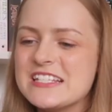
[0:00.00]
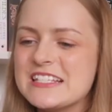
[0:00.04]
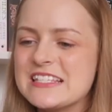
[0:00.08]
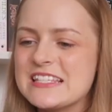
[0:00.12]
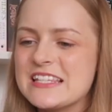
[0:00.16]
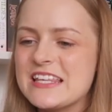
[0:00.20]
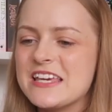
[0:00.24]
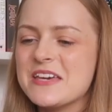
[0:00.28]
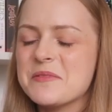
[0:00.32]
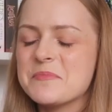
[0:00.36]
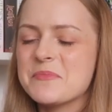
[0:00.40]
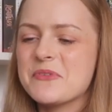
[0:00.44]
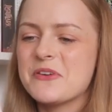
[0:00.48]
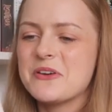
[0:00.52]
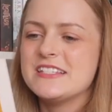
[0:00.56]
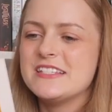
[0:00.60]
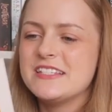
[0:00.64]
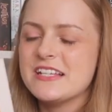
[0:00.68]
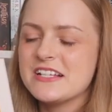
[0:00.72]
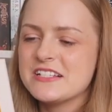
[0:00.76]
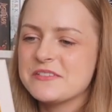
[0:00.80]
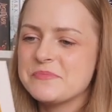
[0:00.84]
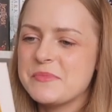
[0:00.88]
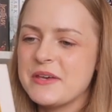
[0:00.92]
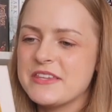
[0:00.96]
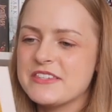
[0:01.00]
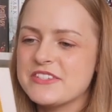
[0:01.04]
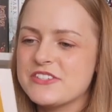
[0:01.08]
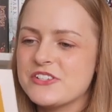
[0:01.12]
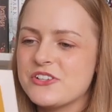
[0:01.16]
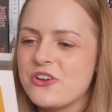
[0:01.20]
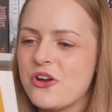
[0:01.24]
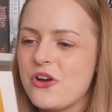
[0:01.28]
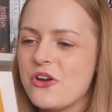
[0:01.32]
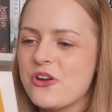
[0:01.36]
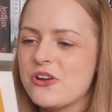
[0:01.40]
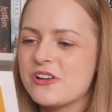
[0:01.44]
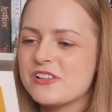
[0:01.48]
slip, 6 months
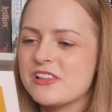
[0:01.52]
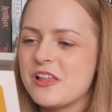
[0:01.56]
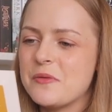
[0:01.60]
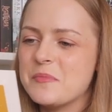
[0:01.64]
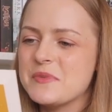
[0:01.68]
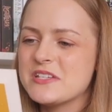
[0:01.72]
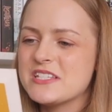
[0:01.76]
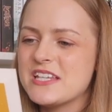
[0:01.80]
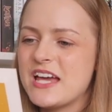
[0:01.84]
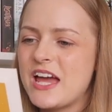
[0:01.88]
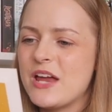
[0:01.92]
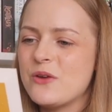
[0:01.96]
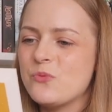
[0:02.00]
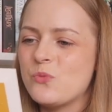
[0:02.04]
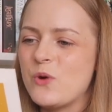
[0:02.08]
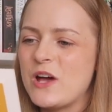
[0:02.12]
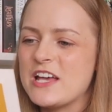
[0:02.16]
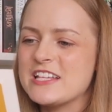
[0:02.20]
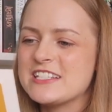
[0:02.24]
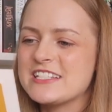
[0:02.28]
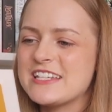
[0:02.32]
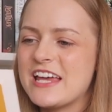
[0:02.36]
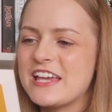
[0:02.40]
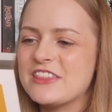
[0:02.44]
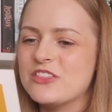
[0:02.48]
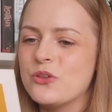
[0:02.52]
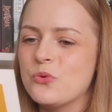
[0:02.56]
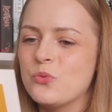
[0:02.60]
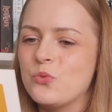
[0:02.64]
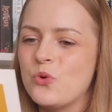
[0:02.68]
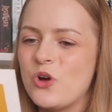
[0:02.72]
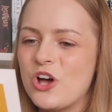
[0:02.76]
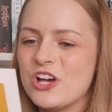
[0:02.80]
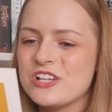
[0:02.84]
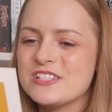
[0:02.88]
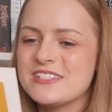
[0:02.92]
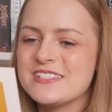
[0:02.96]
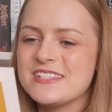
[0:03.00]
ago, Clementine West had the
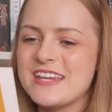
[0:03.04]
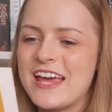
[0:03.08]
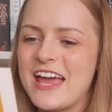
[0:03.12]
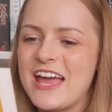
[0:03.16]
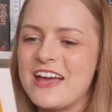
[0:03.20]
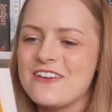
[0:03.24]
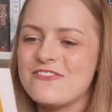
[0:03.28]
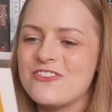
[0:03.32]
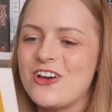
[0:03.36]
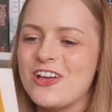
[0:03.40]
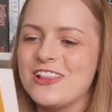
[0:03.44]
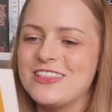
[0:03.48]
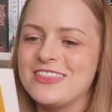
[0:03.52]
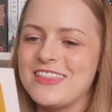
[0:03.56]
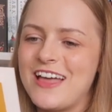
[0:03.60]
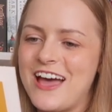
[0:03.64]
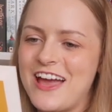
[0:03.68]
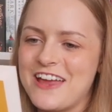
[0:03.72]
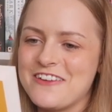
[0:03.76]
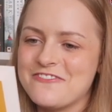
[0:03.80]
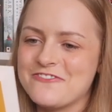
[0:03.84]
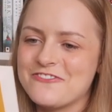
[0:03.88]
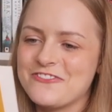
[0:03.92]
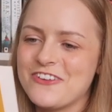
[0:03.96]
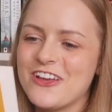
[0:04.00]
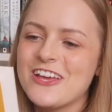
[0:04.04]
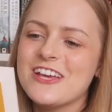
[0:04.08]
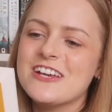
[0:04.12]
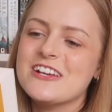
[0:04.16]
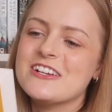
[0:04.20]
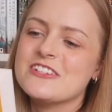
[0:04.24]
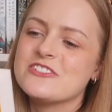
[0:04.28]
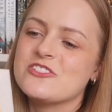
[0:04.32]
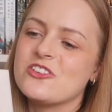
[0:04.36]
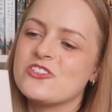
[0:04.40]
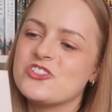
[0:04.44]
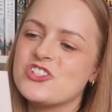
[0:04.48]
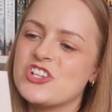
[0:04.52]
worst day of her life.
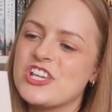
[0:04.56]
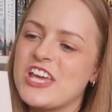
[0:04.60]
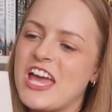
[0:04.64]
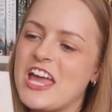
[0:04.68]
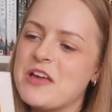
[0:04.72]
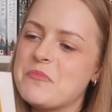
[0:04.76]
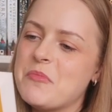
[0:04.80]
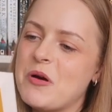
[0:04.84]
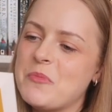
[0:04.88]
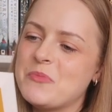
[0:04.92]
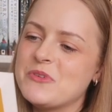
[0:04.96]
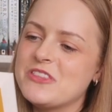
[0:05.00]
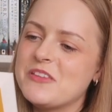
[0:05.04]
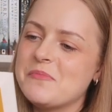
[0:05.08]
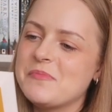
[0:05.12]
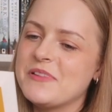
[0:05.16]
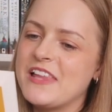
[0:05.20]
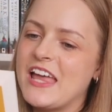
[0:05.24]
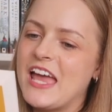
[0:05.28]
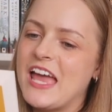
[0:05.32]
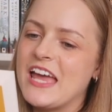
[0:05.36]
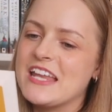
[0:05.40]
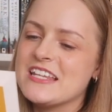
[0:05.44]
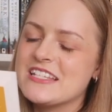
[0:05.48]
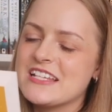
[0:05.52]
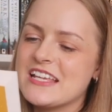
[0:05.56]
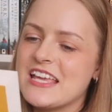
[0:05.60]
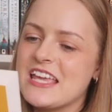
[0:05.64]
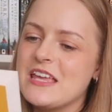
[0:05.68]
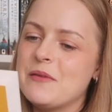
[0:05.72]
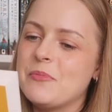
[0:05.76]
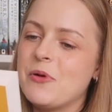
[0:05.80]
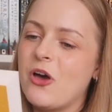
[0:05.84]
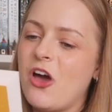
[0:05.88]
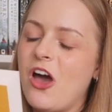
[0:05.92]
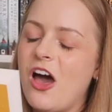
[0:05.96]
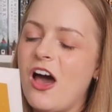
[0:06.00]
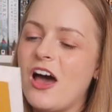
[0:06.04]
So she came up with a plan to keep
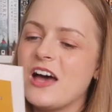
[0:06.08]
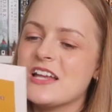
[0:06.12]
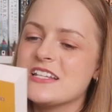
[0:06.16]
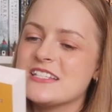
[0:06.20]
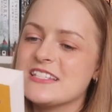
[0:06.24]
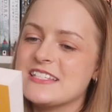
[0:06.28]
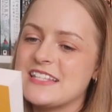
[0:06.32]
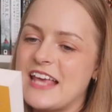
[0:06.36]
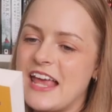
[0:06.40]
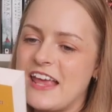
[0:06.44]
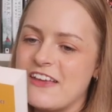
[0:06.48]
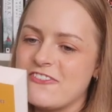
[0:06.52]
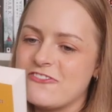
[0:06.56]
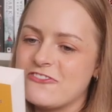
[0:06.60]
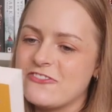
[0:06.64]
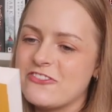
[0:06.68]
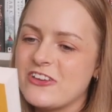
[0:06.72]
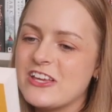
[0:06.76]
her heart safe.